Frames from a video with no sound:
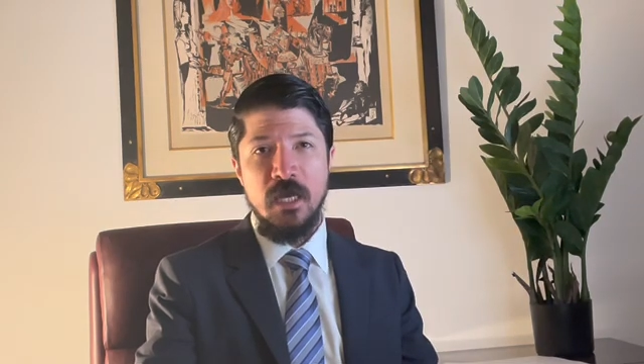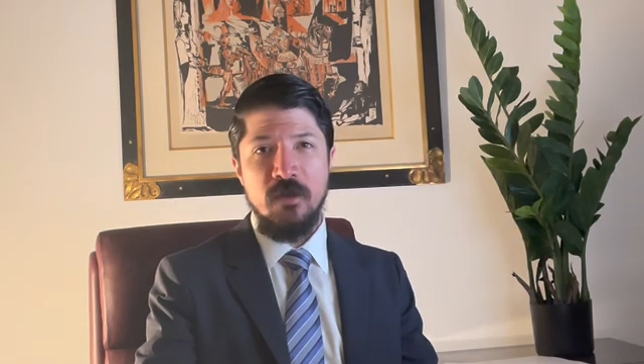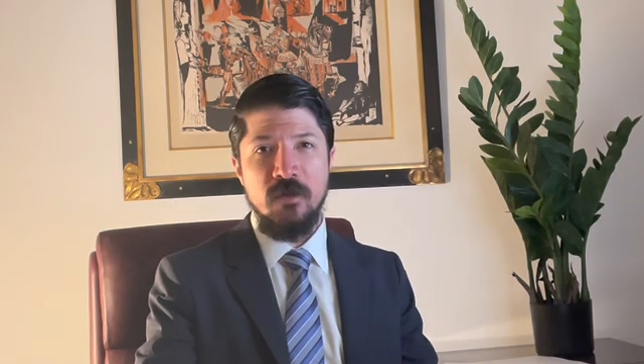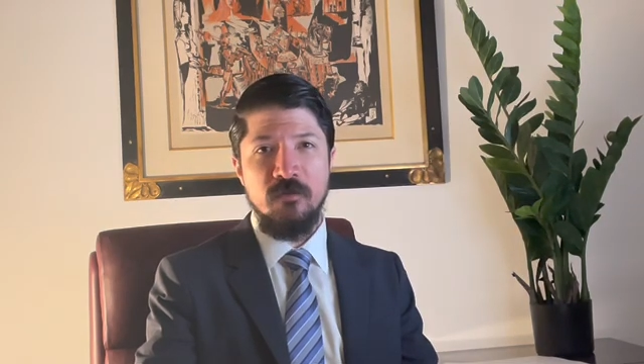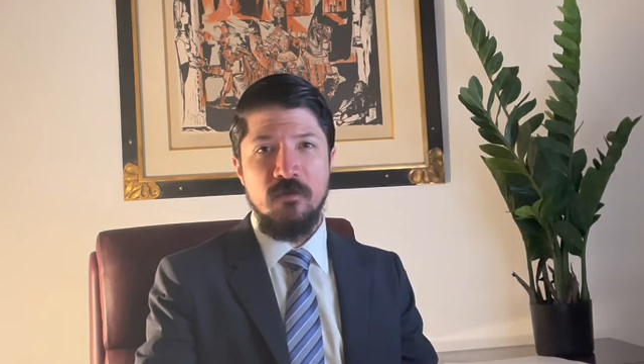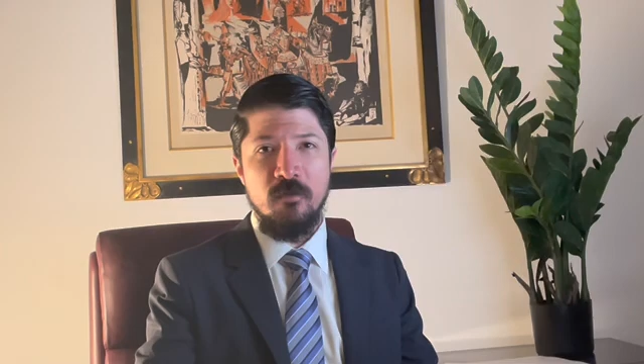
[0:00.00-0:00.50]

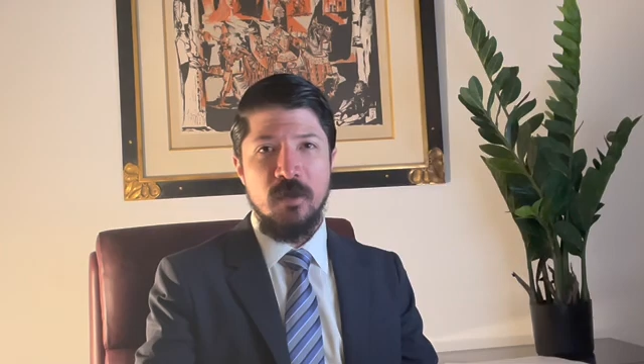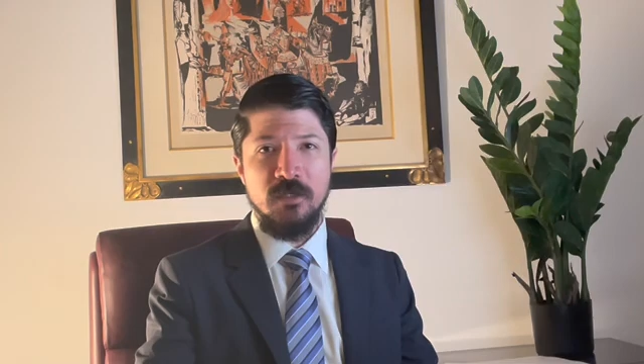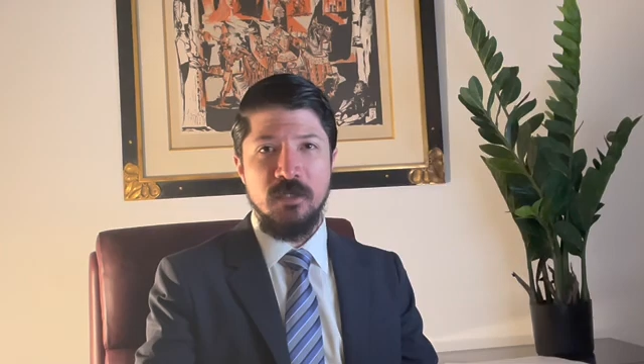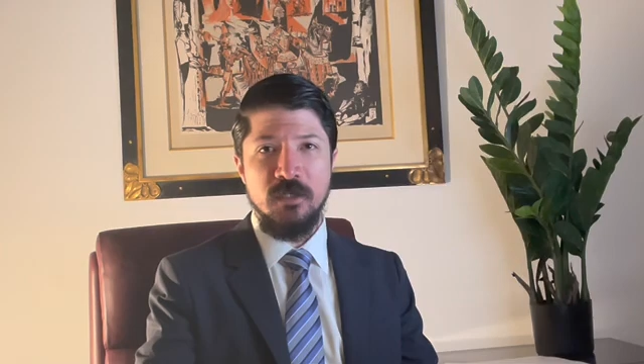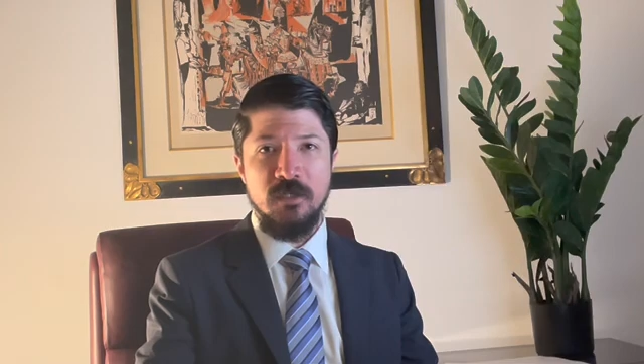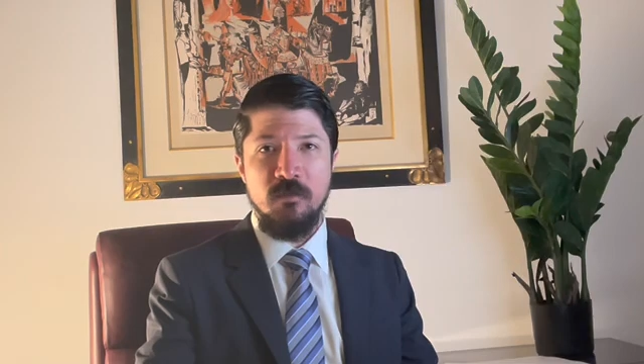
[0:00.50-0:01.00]
accounting for
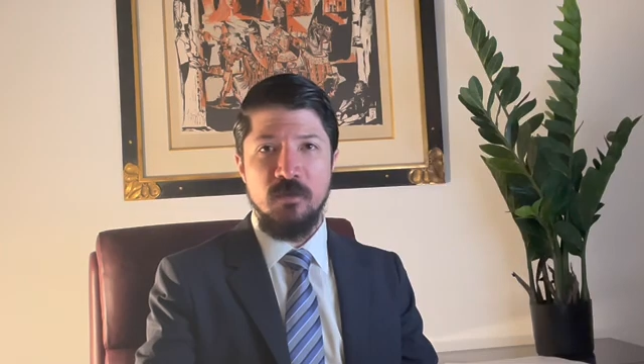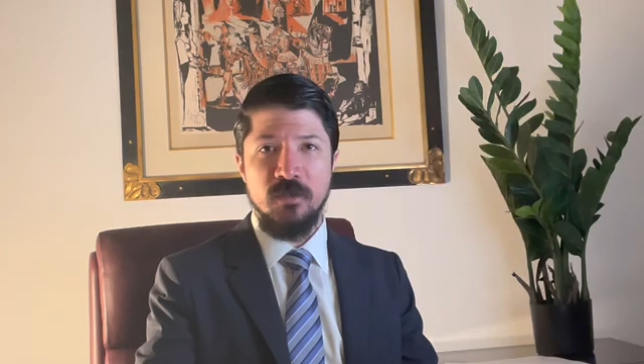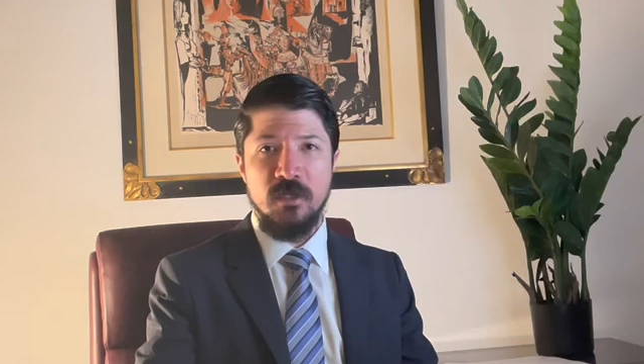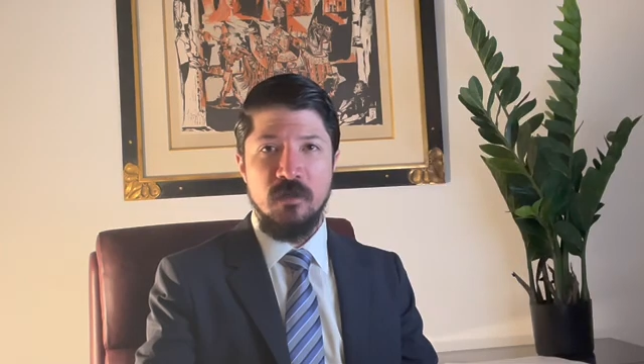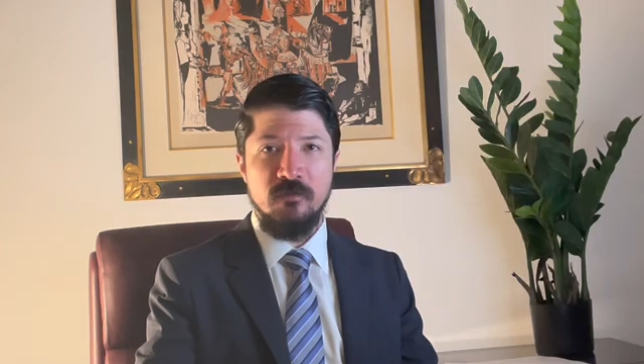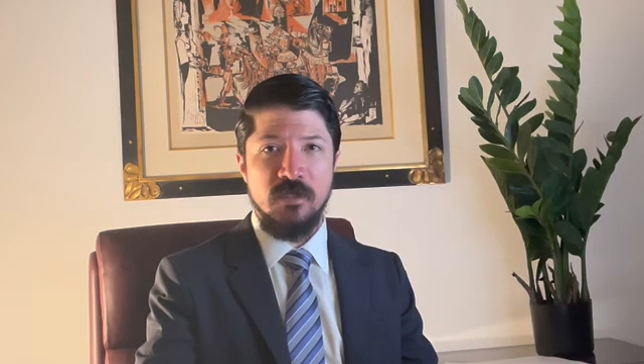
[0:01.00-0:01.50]
about
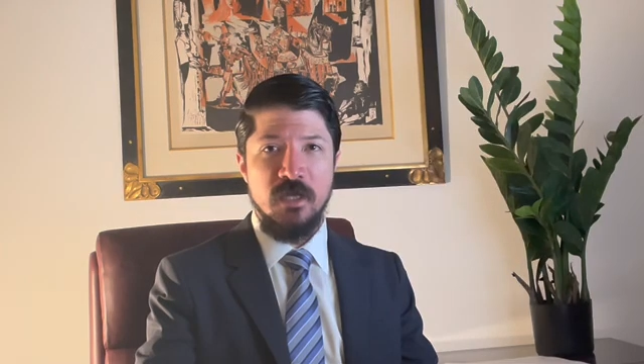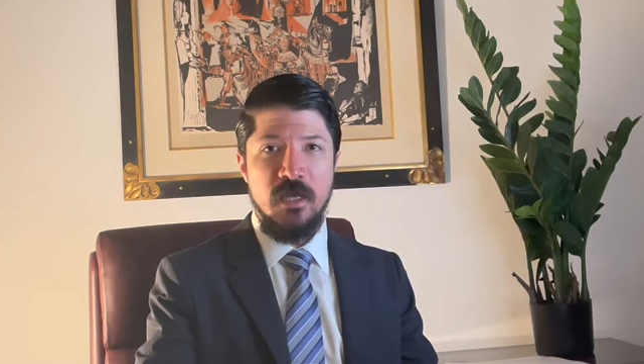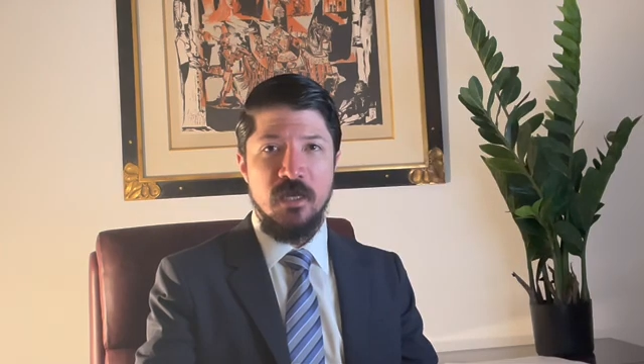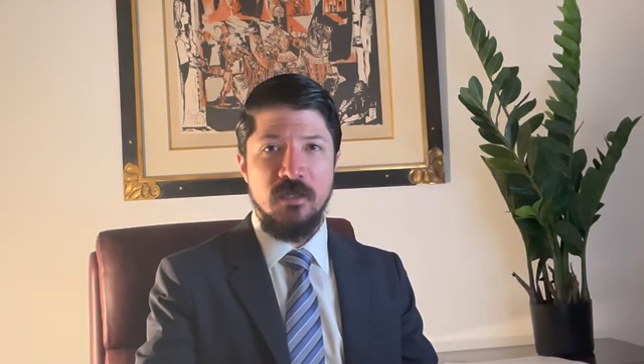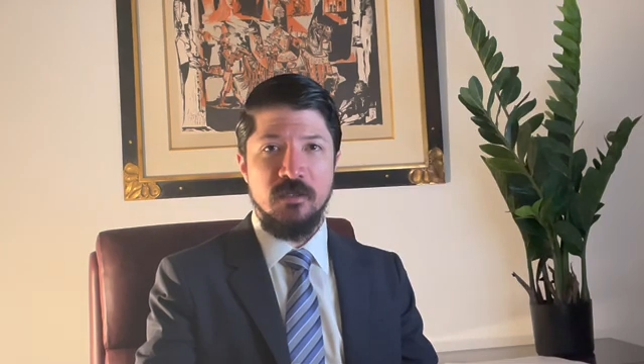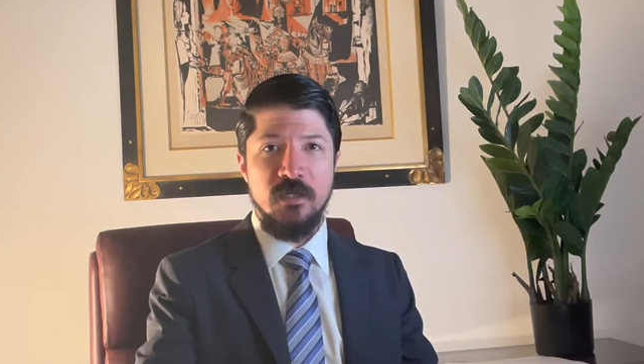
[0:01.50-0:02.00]
60% of
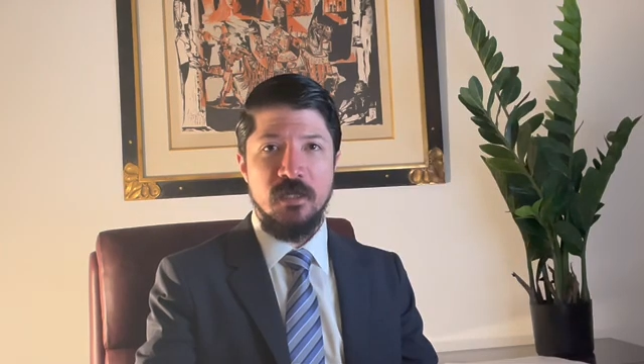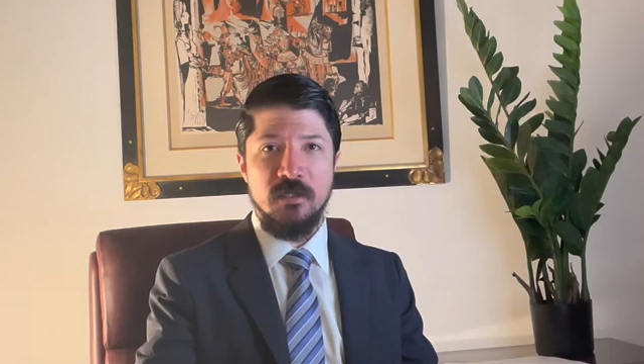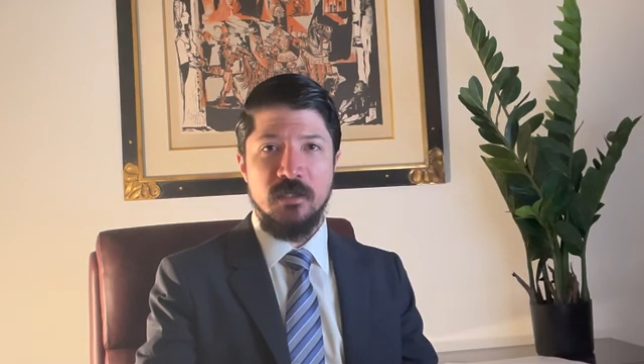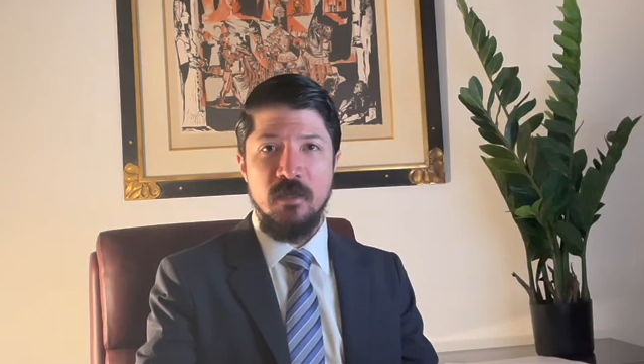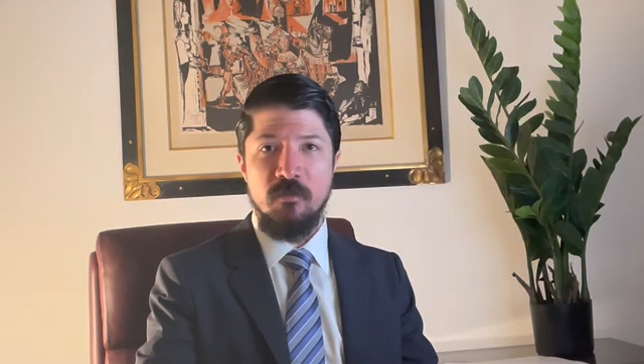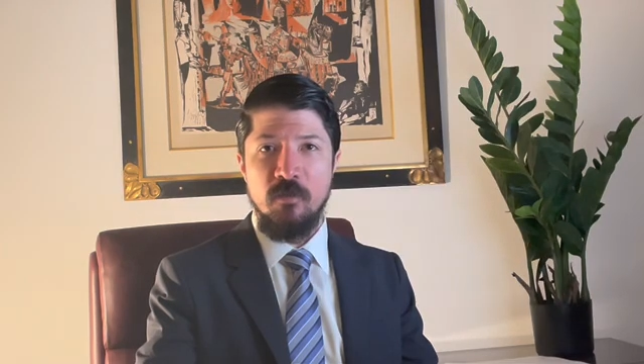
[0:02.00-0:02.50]
sales and
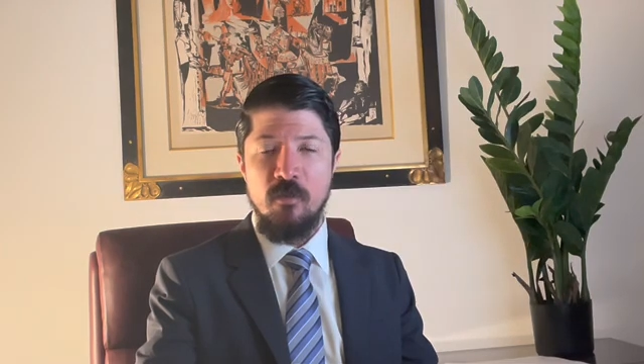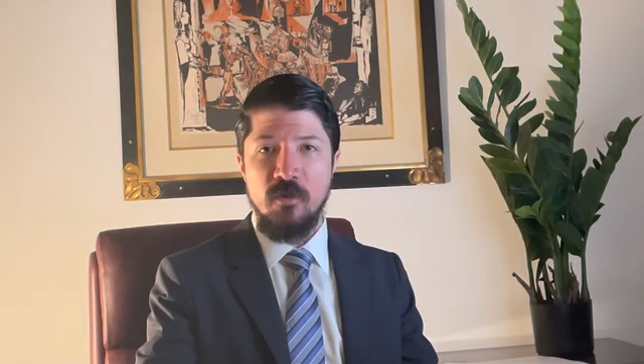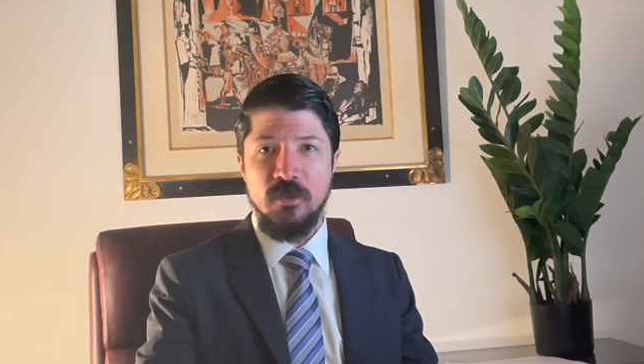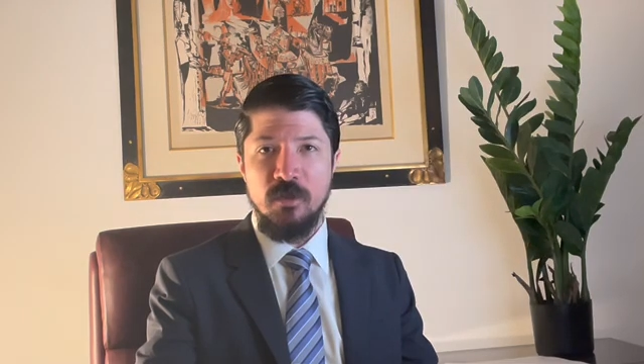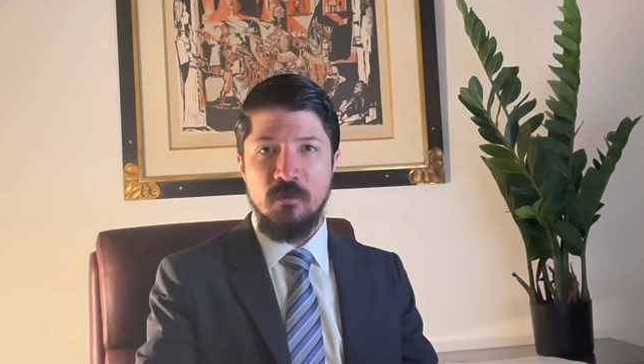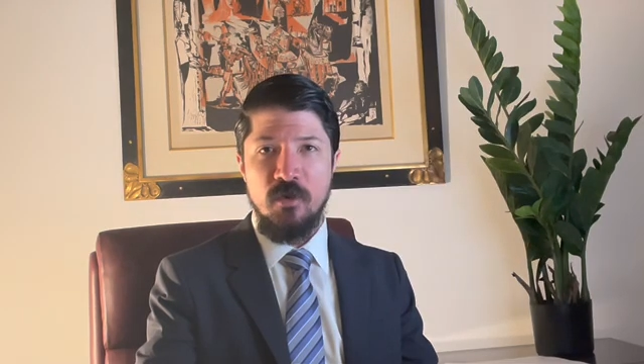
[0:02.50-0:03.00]
the same
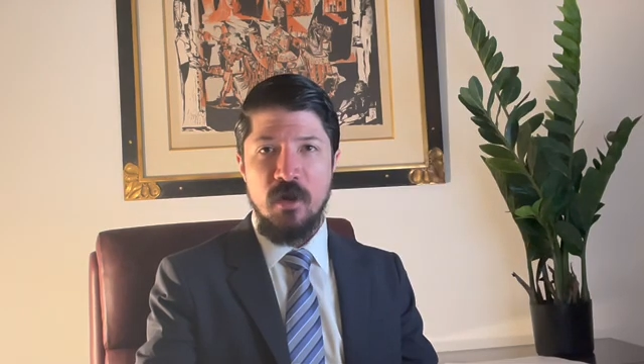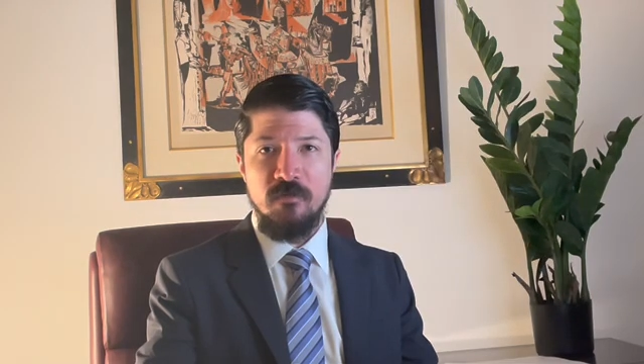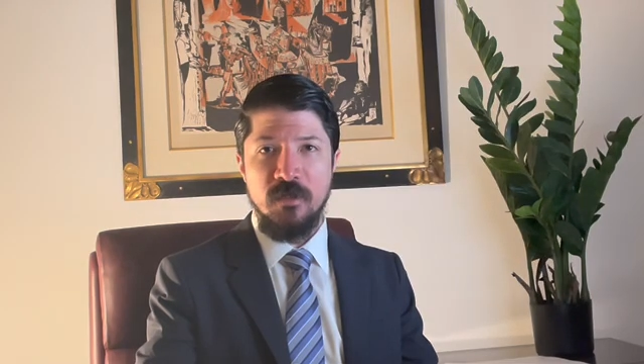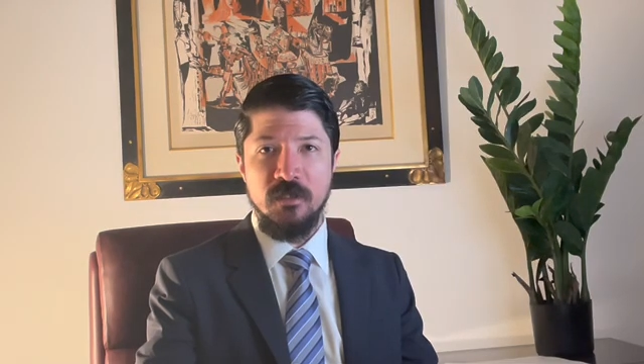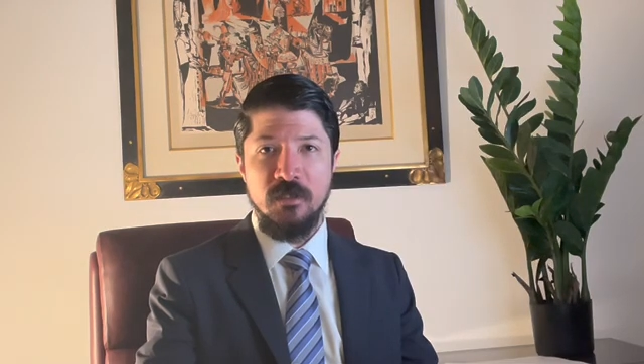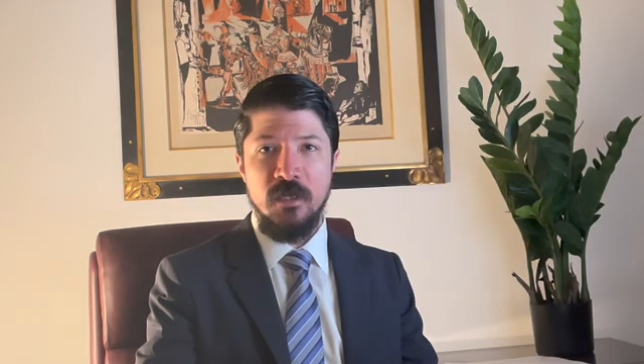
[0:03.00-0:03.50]
proportion of
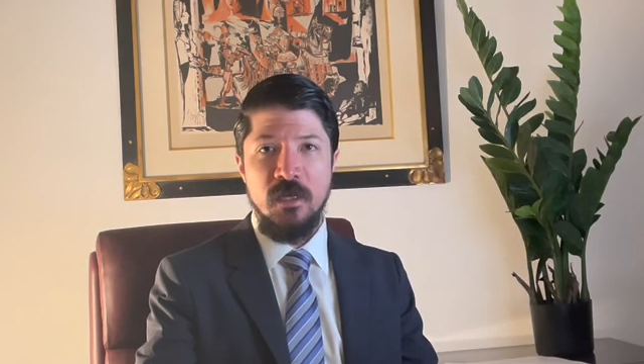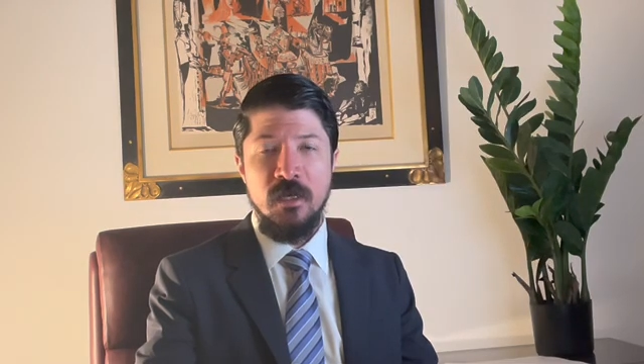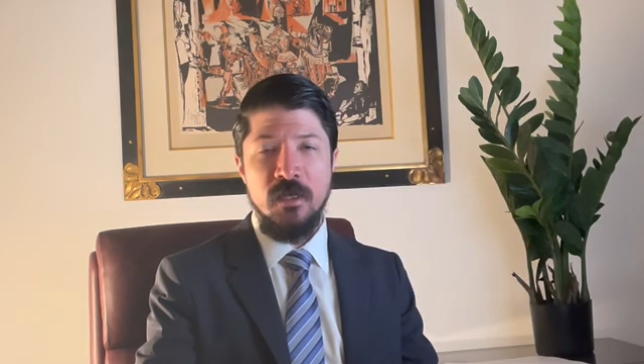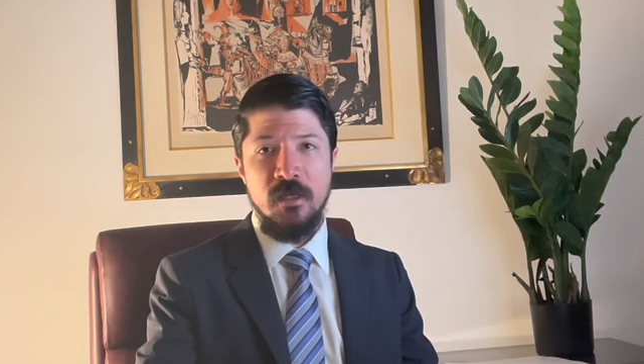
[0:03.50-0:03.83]
profits.